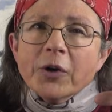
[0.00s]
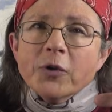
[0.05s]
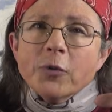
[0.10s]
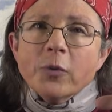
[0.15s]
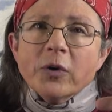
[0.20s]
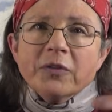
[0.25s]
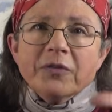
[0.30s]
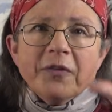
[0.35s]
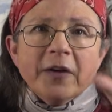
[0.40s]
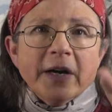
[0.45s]
you
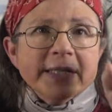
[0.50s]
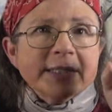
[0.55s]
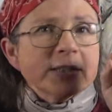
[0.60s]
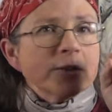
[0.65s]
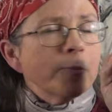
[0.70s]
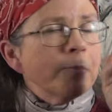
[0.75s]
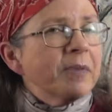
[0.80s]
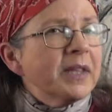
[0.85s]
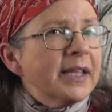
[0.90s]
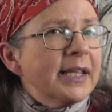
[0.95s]
will find
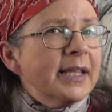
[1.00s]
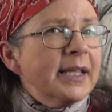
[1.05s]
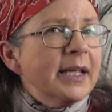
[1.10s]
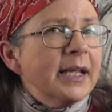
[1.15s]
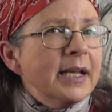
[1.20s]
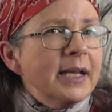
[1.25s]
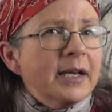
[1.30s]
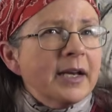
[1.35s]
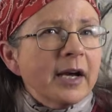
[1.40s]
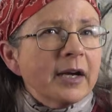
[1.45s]
some
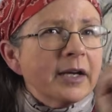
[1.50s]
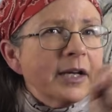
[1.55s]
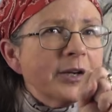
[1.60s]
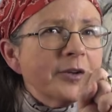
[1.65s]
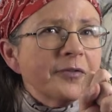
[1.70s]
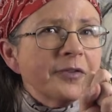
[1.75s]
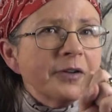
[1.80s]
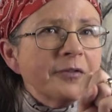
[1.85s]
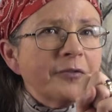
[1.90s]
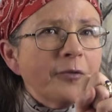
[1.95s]
key nugget
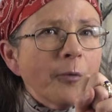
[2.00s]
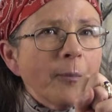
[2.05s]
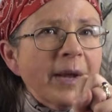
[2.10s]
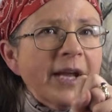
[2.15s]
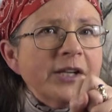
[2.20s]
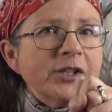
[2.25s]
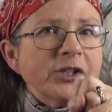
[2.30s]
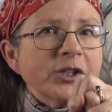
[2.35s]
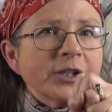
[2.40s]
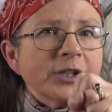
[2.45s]
of
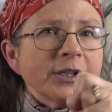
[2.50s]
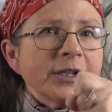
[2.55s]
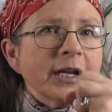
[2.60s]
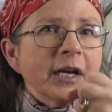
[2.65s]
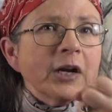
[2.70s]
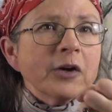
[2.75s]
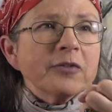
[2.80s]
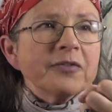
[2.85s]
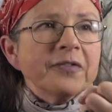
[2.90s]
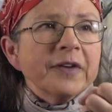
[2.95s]
information
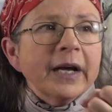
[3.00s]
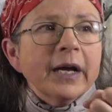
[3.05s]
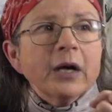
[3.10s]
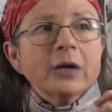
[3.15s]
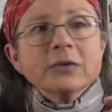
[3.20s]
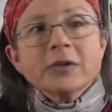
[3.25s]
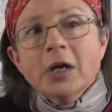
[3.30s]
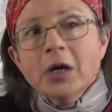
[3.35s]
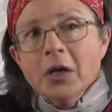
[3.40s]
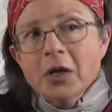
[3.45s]
that are
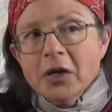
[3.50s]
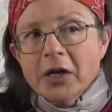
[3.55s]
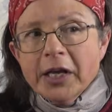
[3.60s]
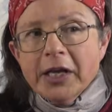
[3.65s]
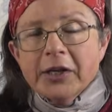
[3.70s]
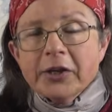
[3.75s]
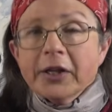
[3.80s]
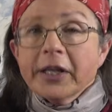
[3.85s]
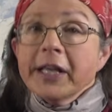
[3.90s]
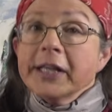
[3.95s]
found,
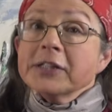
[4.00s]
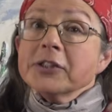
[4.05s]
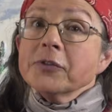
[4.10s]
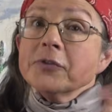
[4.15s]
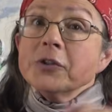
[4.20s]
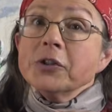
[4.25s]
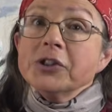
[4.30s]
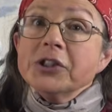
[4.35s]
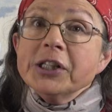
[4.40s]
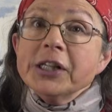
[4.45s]
in the case
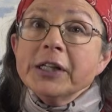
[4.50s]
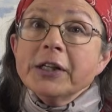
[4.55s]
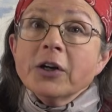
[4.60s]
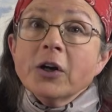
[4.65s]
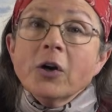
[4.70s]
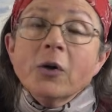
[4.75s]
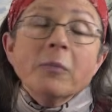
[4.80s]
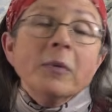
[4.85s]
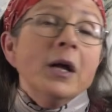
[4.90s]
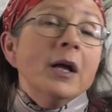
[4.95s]
of the
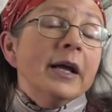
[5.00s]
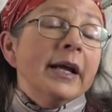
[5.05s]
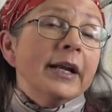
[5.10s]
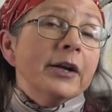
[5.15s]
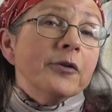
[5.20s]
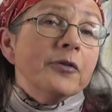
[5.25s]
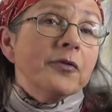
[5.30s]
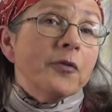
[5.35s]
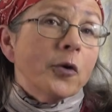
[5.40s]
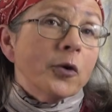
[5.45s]
genome, in
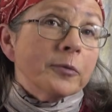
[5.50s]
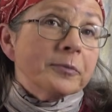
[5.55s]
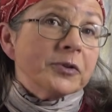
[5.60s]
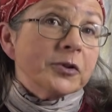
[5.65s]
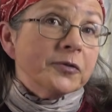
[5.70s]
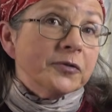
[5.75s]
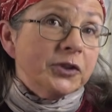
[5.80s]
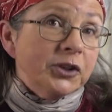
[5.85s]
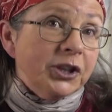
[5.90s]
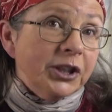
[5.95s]
the forms
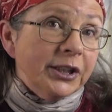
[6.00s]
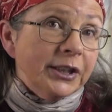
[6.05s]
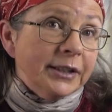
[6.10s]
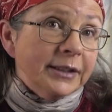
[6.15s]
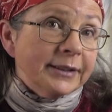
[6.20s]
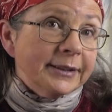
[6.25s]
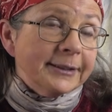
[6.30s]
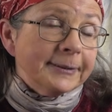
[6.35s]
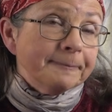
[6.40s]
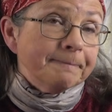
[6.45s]
of
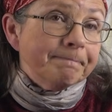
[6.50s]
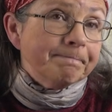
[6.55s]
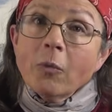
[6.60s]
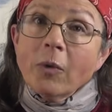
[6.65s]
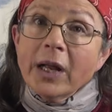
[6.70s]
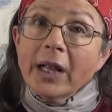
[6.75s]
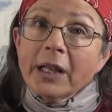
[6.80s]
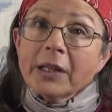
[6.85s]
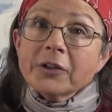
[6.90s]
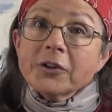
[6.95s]
genes.
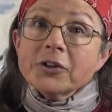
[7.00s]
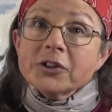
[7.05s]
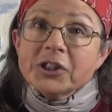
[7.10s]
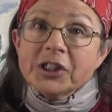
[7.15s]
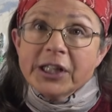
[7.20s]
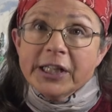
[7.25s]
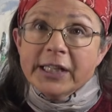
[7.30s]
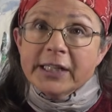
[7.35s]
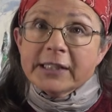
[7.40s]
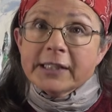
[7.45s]
Well, the
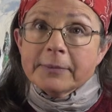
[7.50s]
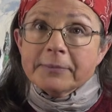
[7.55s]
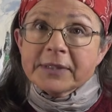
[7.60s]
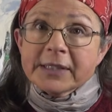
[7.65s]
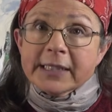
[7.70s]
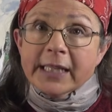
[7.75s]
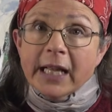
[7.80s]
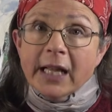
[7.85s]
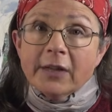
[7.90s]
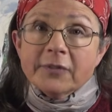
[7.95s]
genes
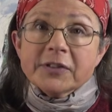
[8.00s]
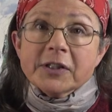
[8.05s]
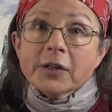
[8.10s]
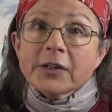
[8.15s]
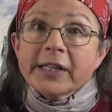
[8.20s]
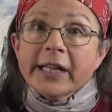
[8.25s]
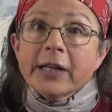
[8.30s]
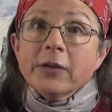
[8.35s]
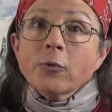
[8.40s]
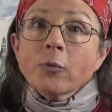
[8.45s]
themselves are
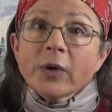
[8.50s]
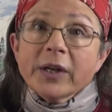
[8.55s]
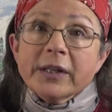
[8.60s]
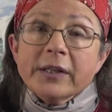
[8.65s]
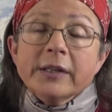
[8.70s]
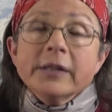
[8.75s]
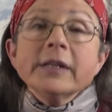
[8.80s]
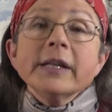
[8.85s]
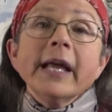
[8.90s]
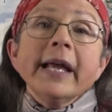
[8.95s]
then
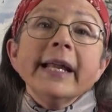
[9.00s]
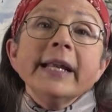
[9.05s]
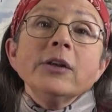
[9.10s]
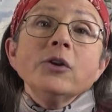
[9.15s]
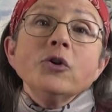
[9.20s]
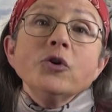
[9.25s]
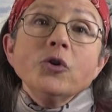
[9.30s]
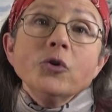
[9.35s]
written in